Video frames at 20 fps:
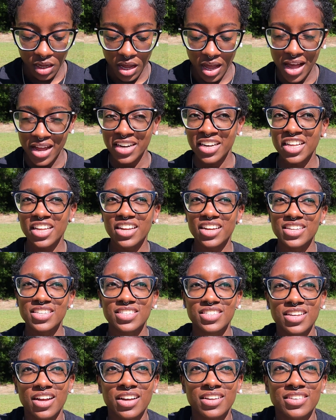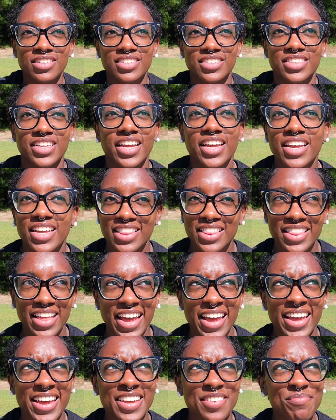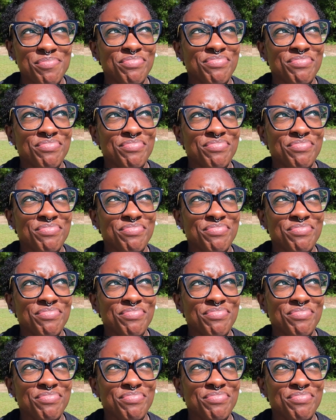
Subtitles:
I need us to understand that